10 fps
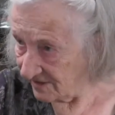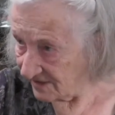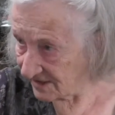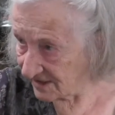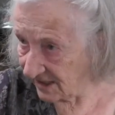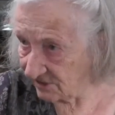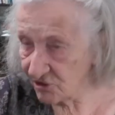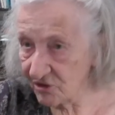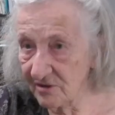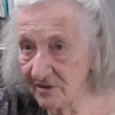
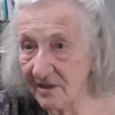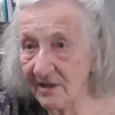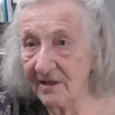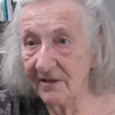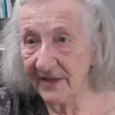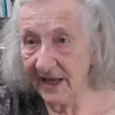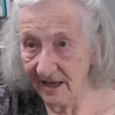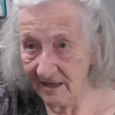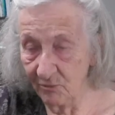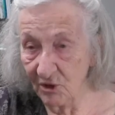section
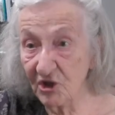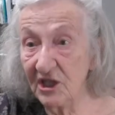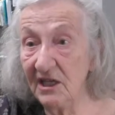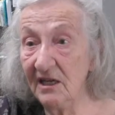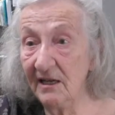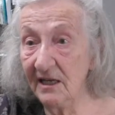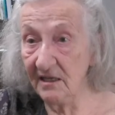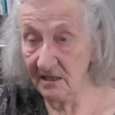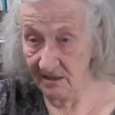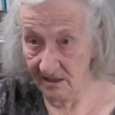there, which he
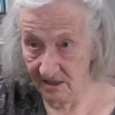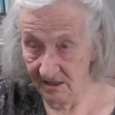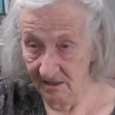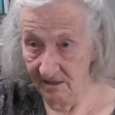leads,